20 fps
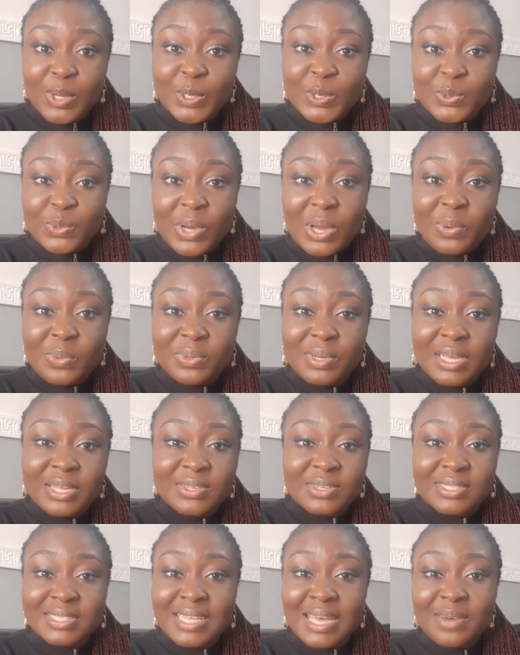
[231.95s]
So why would I
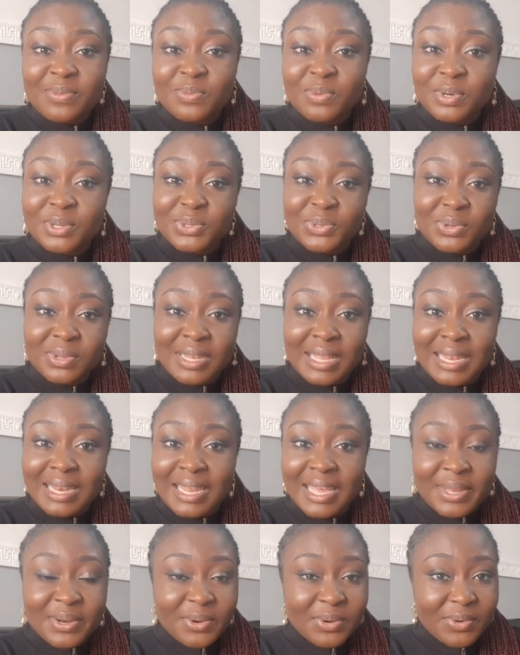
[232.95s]
just have $1
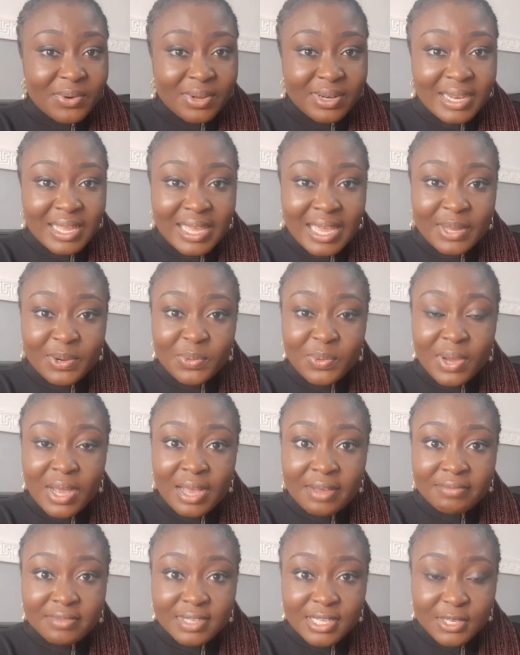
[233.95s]
lying around? Like, I don't
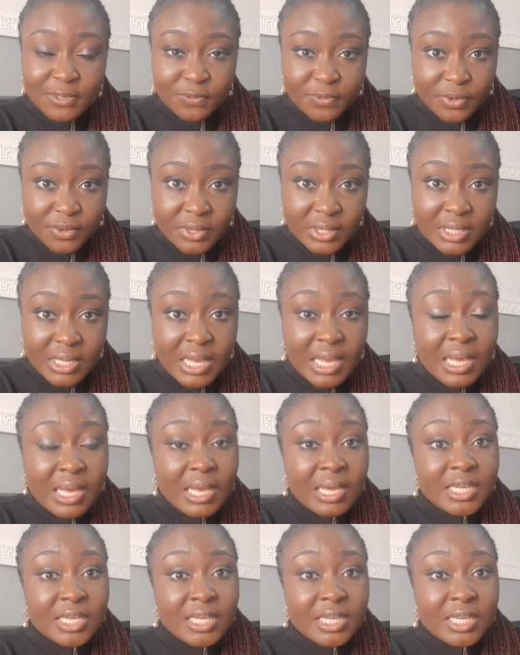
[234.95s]
have need for it.